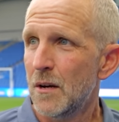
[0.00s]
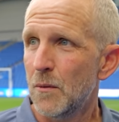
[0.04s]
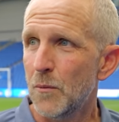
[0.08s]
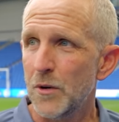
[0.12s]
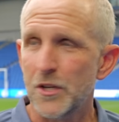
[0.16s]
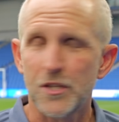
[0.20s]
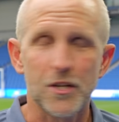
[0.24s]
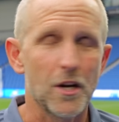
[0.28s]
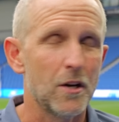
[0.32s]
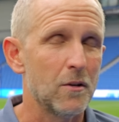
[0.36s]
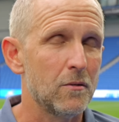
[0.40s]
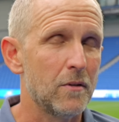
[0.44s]

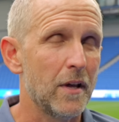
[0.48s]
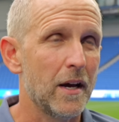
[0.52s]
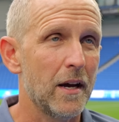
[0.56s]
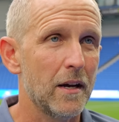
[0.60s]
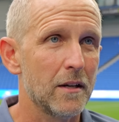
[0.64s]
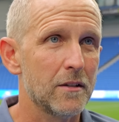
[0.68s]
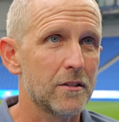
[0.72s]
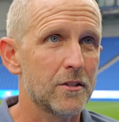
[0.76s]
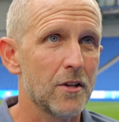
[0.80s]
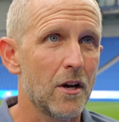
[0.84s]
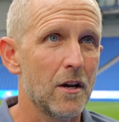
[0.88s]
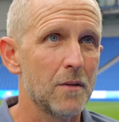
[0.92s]
we showed that
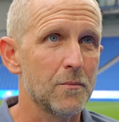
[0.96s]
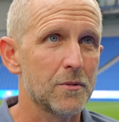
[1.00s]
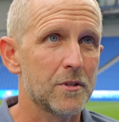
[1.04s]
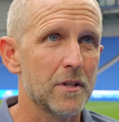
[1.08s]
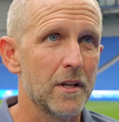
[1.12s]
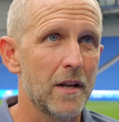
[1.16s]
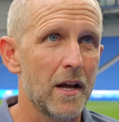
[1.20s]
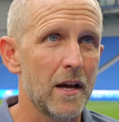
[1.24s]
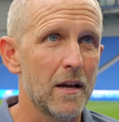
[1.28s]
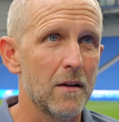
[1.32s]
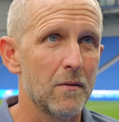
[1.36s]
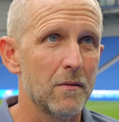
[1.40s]
at times
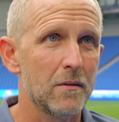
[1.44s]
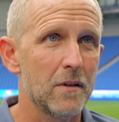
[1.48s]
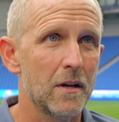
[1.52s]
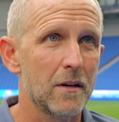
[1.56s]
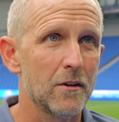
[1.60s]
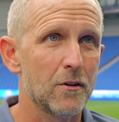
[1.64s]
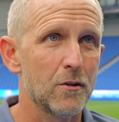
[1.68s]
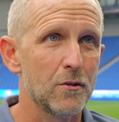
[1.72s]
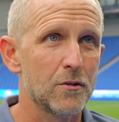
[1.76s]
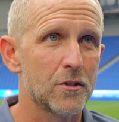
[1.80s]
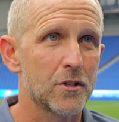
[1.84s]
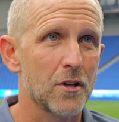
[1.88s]
today. They're
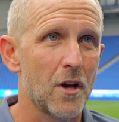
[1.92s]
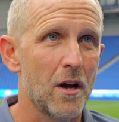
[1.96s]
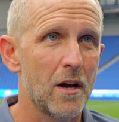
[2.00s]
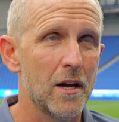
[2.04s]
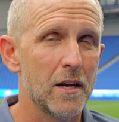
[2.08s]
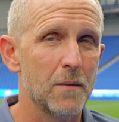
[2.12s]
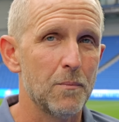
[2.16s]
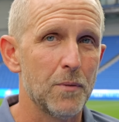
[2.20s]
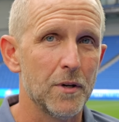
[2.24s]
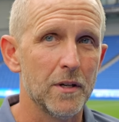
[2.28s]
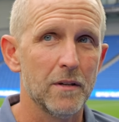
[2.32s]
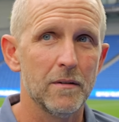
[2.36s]
a good
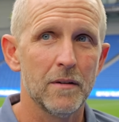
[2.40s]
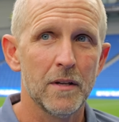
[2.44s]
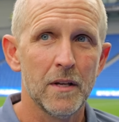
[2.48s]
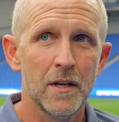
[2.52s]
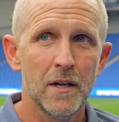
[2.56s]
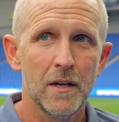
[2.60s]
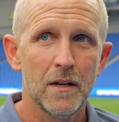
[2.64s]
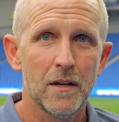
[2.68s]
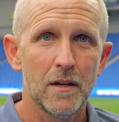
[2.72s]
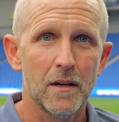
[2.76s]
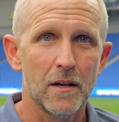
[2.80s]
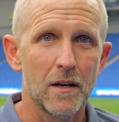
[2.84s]
side, but
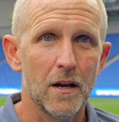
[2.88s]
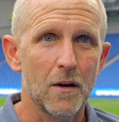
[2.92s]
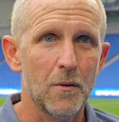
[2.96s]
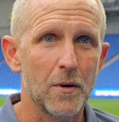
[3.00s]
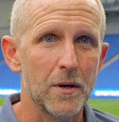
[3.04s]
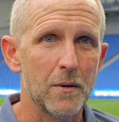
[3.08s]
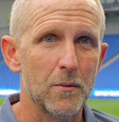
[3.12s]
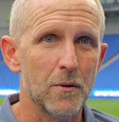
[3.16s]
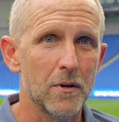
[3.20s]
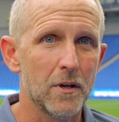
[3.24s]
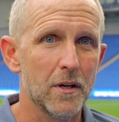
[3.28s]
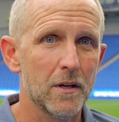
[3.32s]
you know,
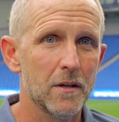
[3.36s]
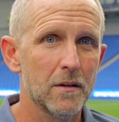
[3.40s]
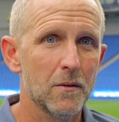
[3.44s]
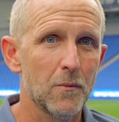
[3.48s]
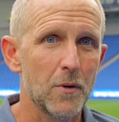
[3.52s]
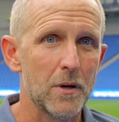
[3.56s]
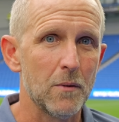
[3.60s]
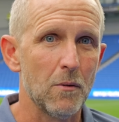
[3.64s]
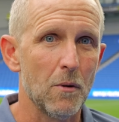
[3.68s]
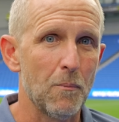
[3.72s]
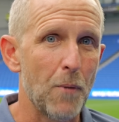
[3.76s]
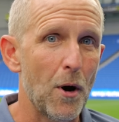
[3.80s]
we
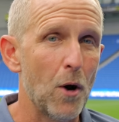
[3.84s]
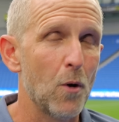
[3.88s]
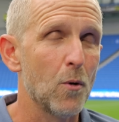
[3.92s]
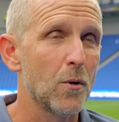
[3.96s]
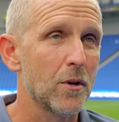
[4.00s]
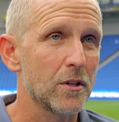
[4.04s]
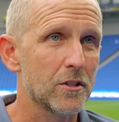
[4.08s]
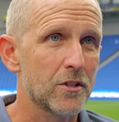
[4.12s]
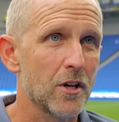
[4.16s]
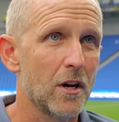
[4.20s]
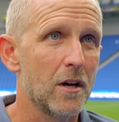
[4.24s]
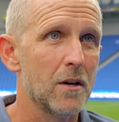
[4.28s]
were
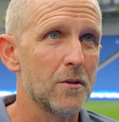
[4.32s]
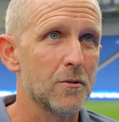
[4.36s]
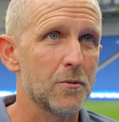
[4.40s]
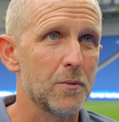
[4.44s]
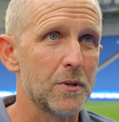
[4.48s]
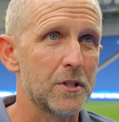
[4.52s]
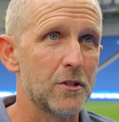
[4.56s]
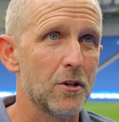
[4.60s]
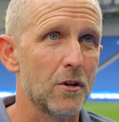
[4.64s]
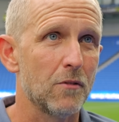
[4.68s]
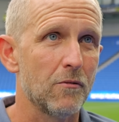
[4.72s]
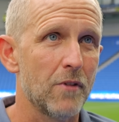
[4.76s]
bold at times.
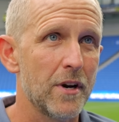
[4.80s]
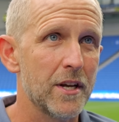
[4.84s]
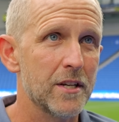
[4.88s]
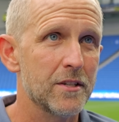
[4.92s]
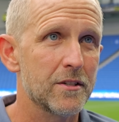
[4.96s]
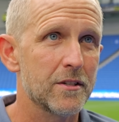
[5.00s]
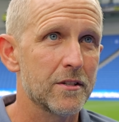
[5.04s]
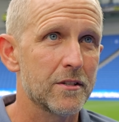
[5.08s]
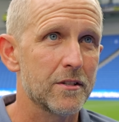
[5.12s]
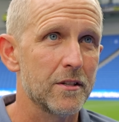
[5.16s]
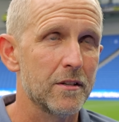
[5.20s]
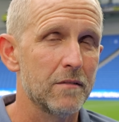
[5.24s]
We took
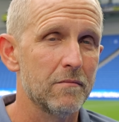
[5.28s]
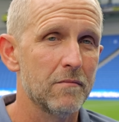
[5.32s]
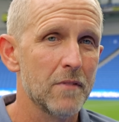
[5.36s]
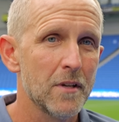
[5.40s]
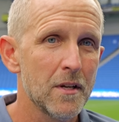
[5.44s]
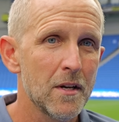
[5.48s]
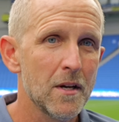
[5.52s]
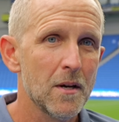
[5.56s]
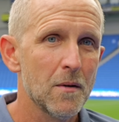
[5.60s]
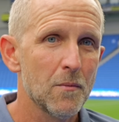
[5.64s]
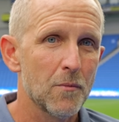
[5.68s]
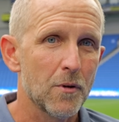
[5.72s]
risks, and
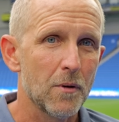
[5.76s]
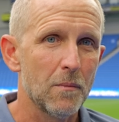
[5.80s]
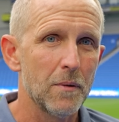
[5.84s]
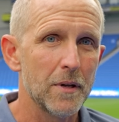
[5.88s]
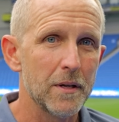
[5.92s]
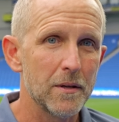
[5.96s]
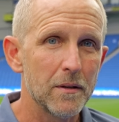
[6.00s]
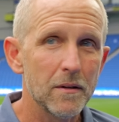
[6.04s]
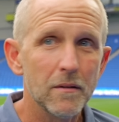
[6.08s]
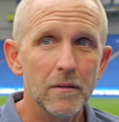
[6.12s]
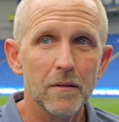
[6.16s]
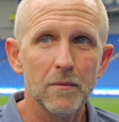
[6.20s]

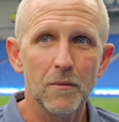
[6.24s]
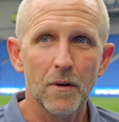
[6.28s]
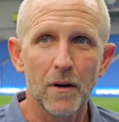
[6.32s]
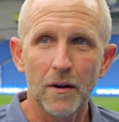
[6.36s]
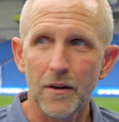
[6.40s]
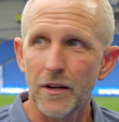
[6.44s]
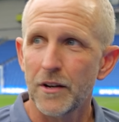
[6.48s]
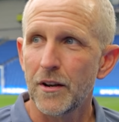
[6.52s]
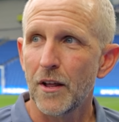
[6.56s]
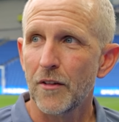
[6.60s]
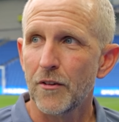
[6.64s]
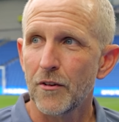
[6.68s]
probably
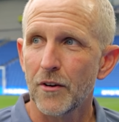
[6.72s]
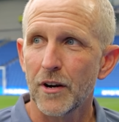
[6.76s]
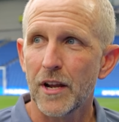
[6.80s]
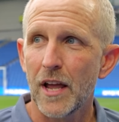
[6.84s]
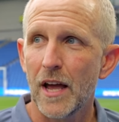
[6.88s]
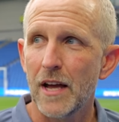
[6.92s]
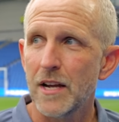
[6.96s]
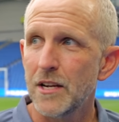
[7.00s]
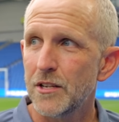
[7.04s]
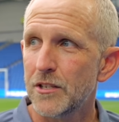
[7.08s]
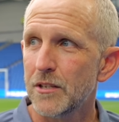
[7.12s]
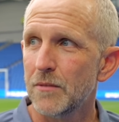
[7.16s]
on another
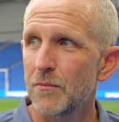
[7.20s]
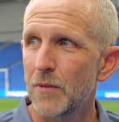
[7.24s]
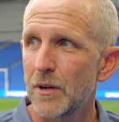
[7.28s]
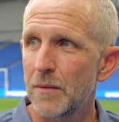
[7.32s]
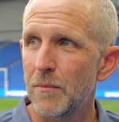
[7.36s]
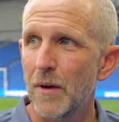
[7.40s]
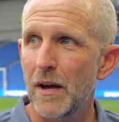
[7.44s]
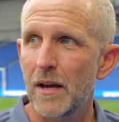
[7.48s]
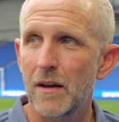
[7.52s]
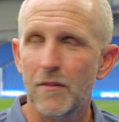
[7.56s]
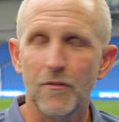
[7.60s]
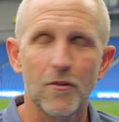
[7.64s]
occasion we
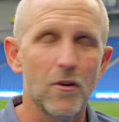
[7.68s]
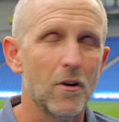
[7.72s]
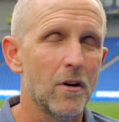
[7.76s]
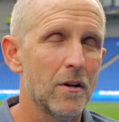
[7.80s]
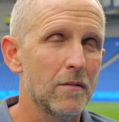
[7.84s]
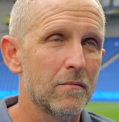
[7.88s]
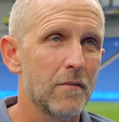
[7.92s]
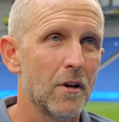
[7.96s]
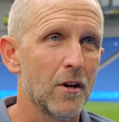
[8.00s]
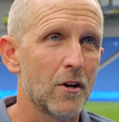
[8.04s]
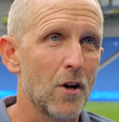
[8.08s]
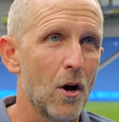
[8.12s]
may have
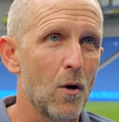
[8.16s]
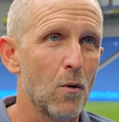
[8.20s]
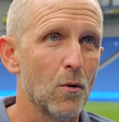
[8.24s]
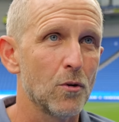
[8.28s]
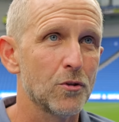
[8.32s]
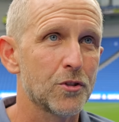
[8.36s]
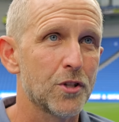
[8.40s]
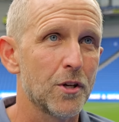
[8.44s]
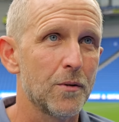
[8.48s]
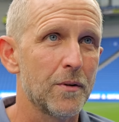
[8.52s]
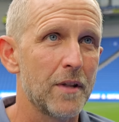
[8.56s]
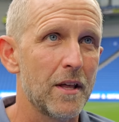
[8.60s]
got a goal
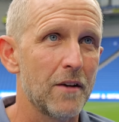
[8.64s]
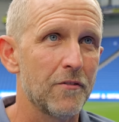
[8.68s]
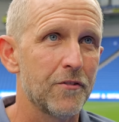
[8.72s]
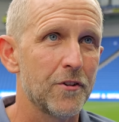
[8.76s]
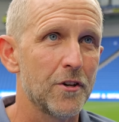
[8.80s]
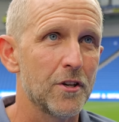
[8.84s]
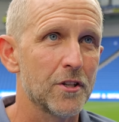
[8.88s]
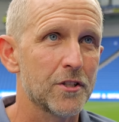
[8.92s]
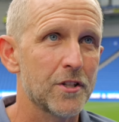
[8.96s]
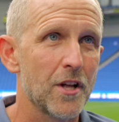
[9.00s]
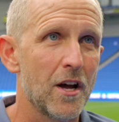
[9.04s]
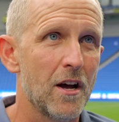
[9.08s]
or two in that
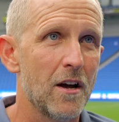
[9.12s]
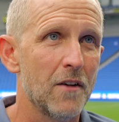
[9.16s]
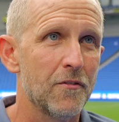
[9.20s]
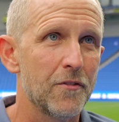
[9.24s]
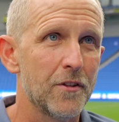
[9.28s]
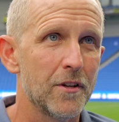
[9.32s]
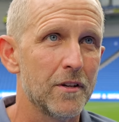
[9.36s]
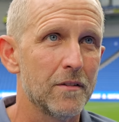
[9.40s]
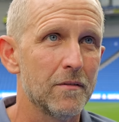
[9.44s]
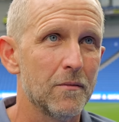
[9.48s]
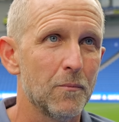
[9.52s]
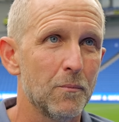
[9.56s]
first half
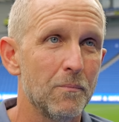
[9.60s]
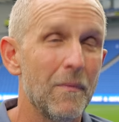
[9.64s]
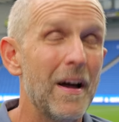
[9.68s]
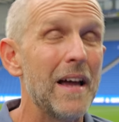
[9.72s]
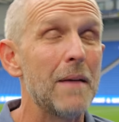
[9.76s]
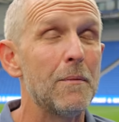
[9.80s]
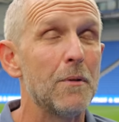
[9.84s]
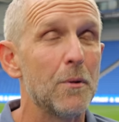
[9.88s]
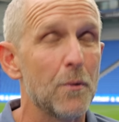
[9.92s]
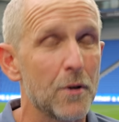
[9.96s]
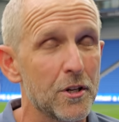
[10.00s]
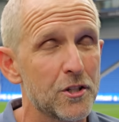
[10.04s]
that
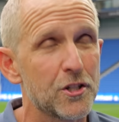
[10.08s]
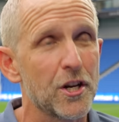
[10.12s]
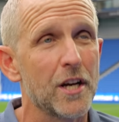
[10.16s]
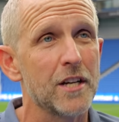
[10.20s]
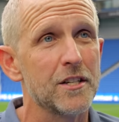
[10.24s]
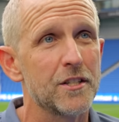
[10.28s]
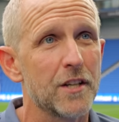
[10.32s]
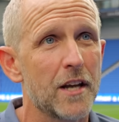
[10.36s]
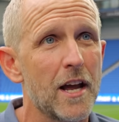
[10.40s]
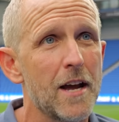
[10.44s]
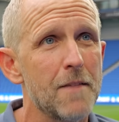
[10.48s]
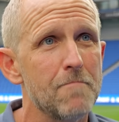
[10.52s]
maybe would have
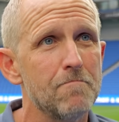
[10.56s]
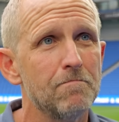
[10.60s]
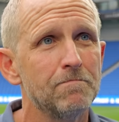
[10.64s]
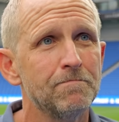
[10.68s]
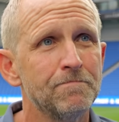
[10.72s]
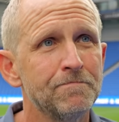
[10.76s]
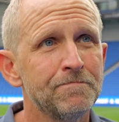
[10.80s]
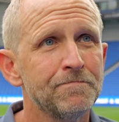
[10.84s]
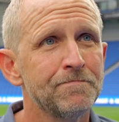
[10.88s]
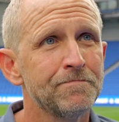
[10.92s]
changed the game.